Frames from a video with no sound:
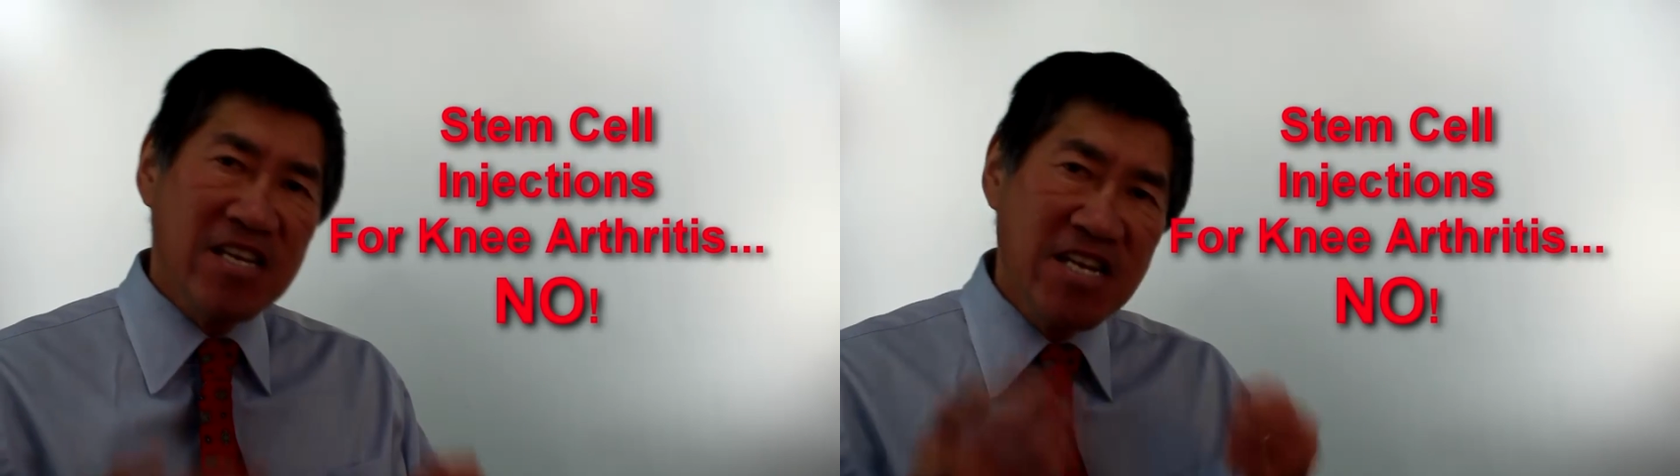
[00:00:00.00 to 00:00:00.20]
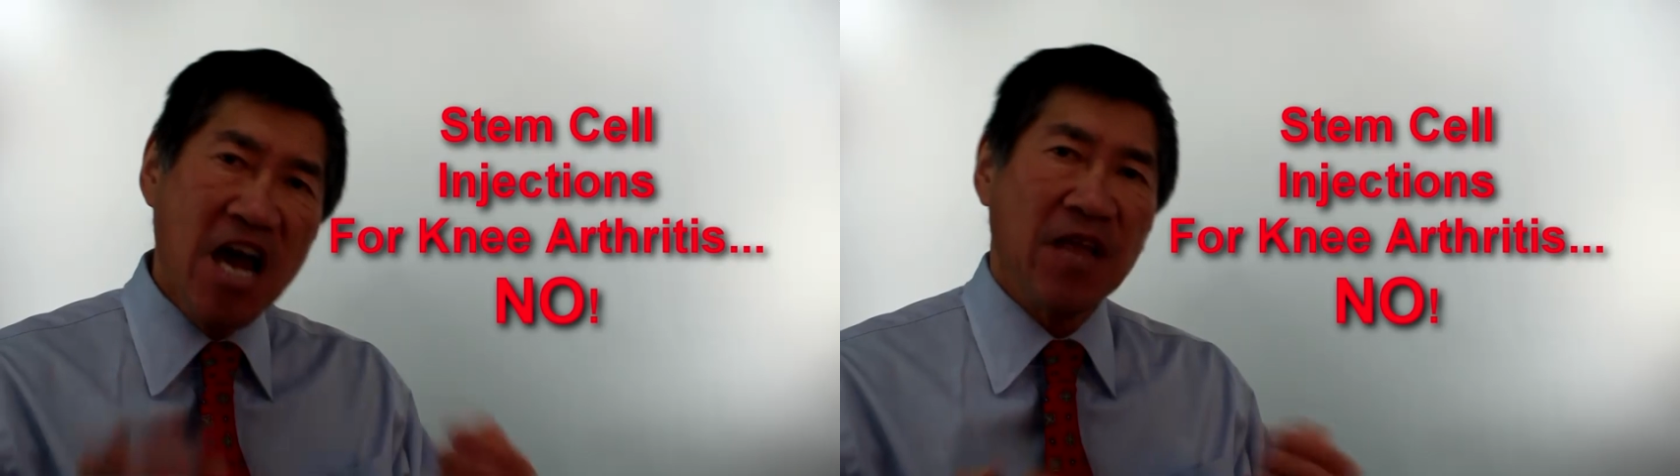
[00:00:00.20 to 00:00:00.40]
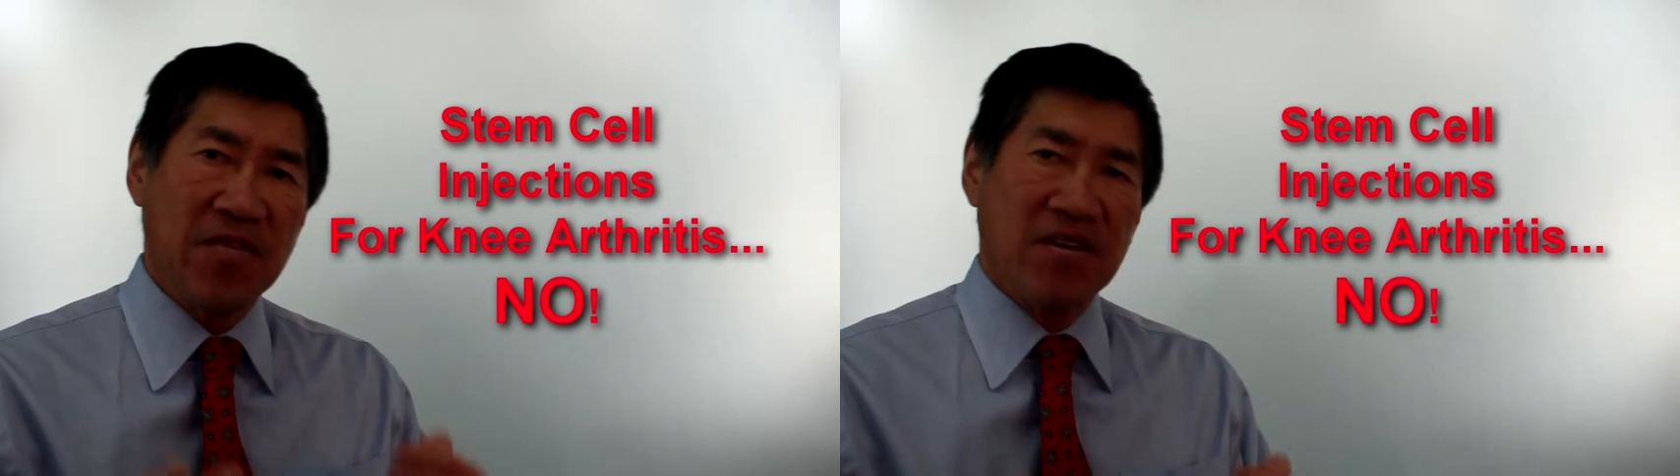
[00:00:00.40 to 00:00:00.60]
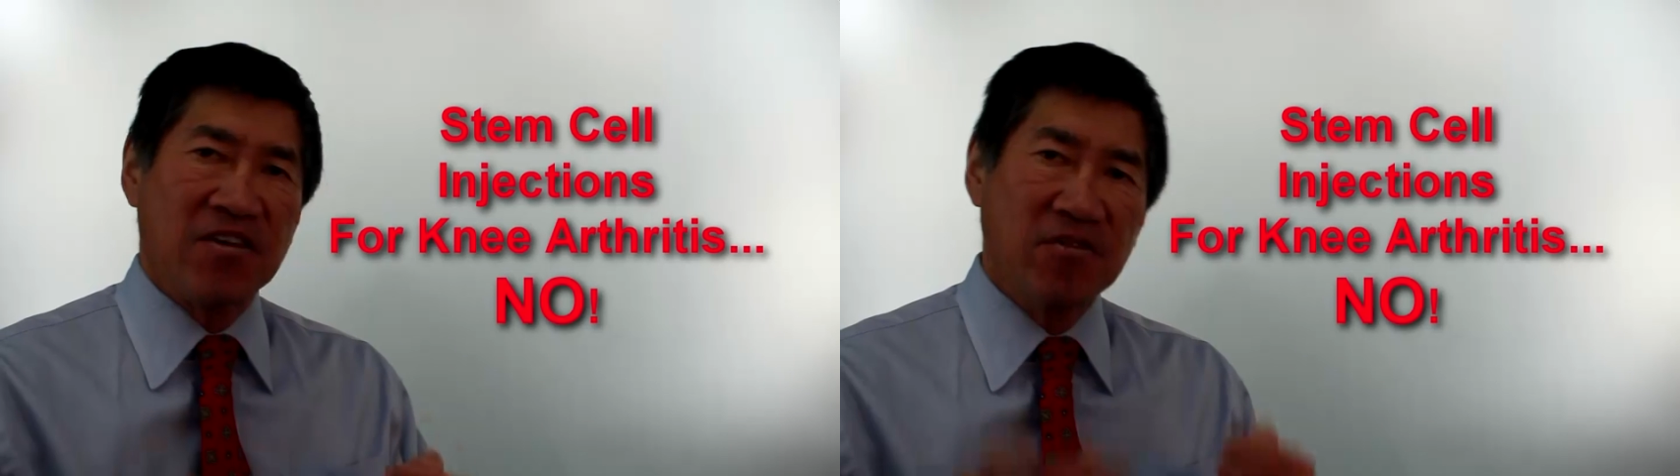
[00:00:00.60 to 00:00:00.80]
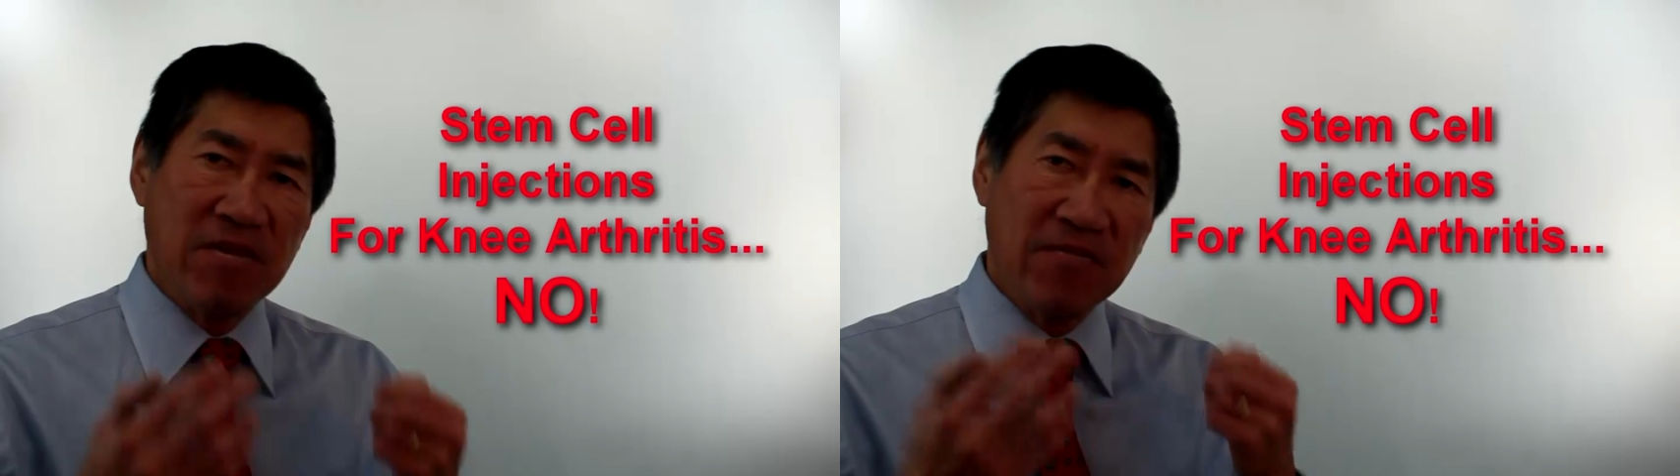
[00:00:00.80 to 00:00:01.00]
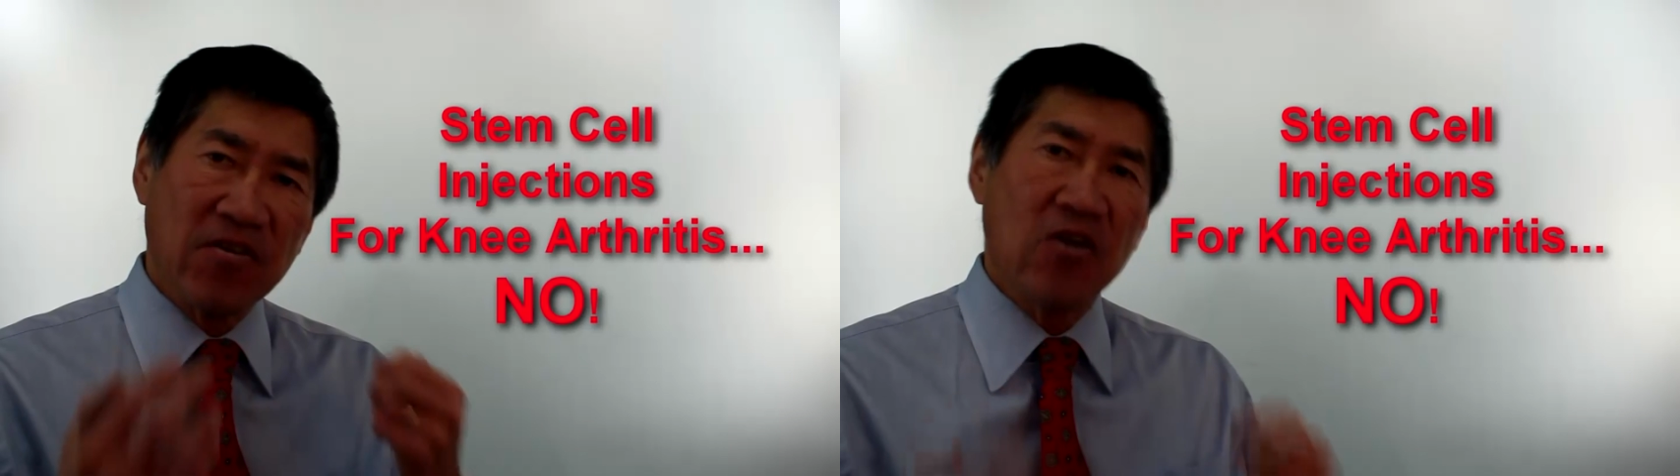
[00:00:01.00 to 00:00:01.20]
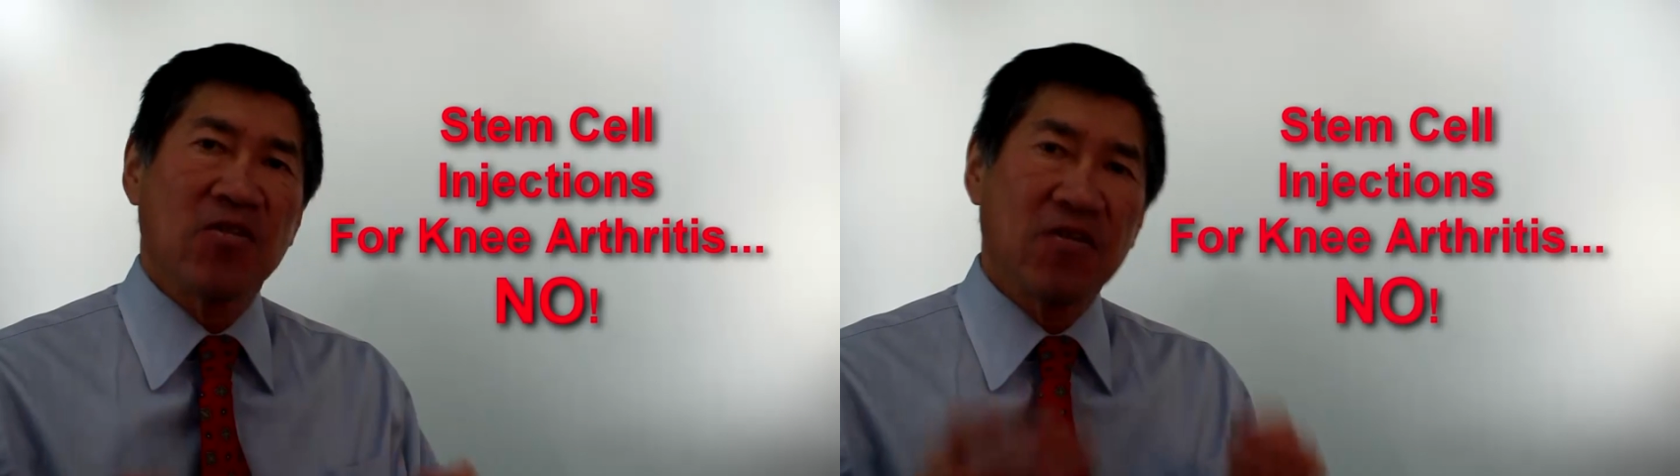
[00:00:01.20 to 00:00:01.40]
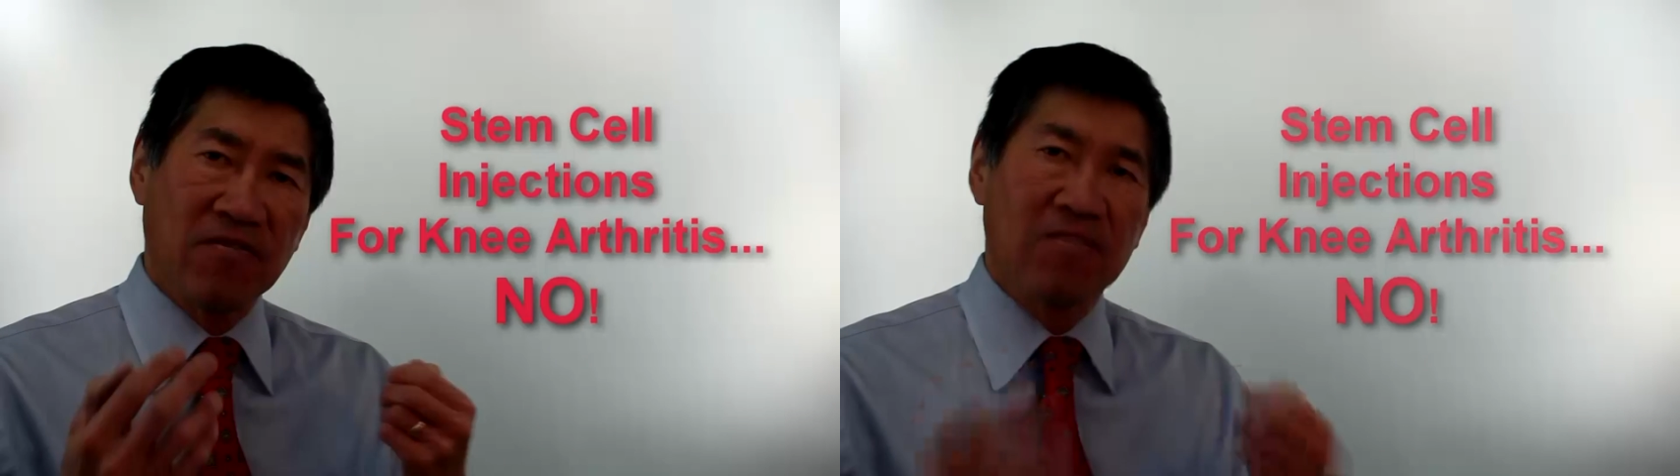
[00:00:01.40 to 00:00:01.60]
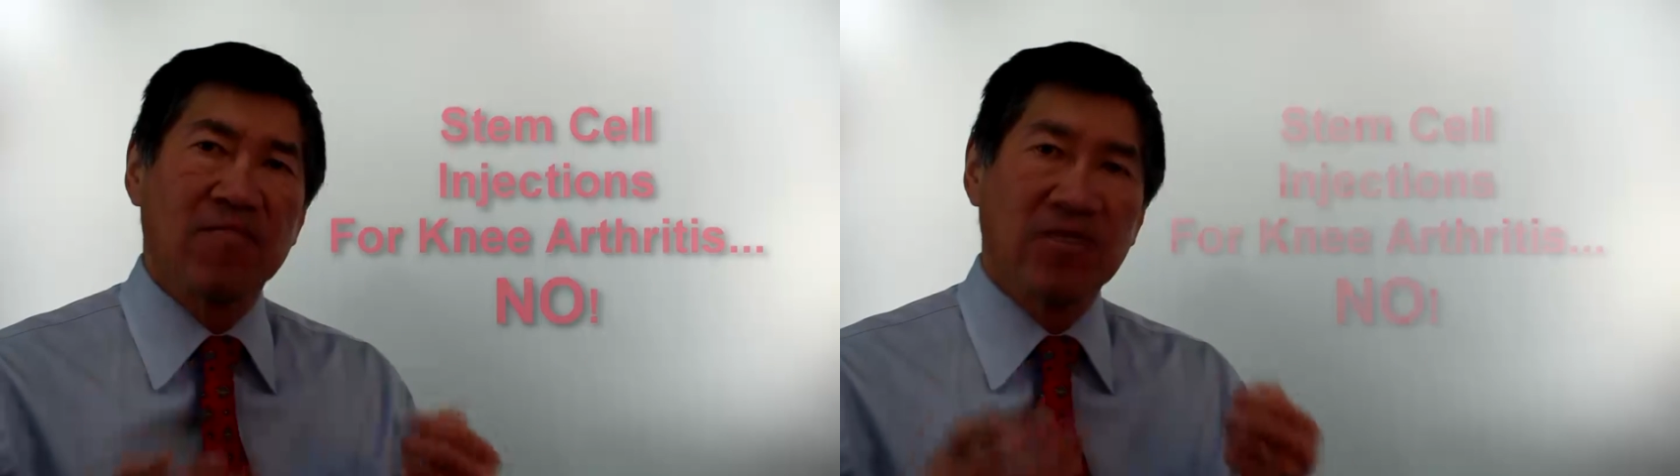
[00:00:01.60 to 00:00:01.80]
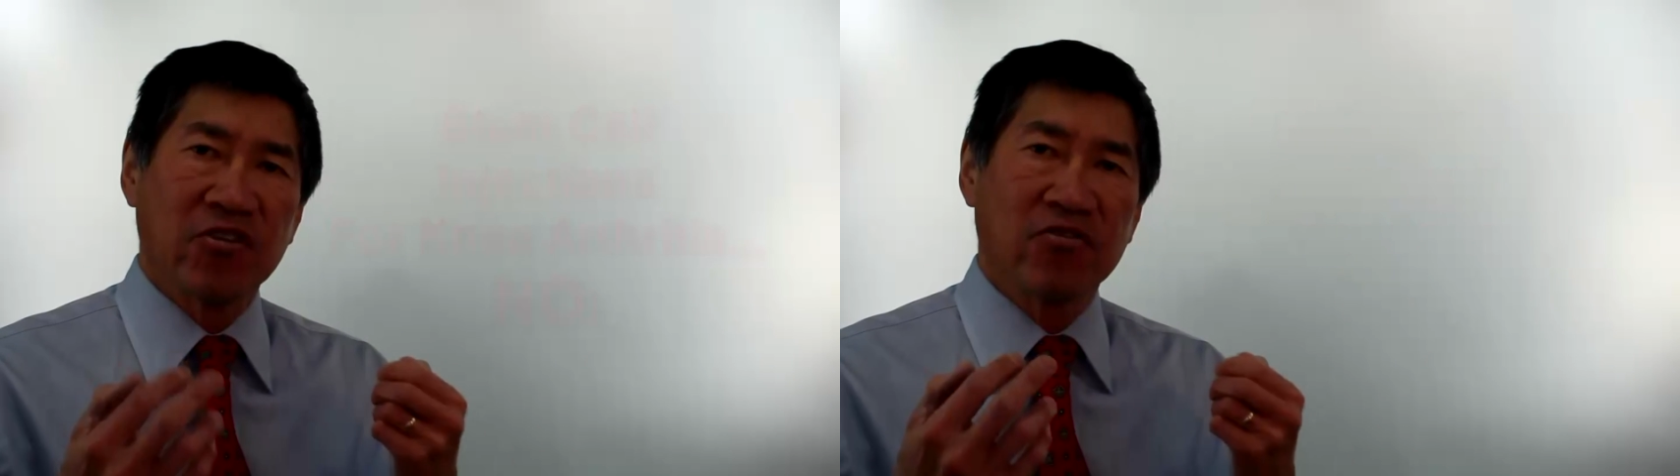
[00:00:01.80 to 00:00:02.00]
Nothing could be further
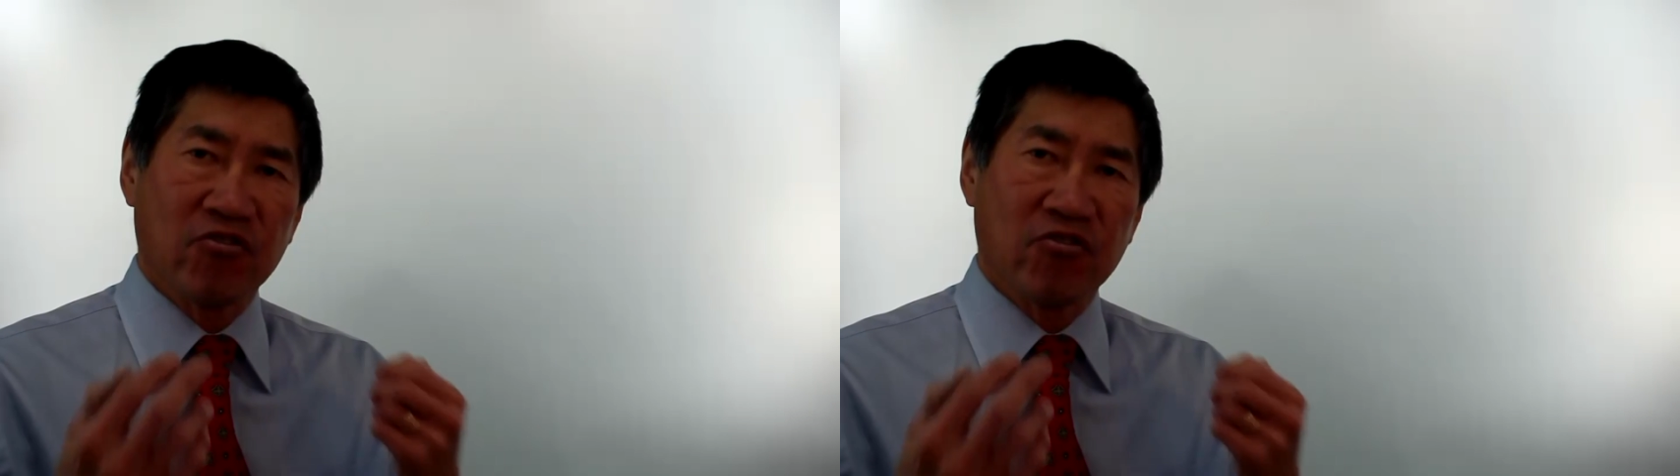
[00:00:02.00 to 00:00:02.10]
from the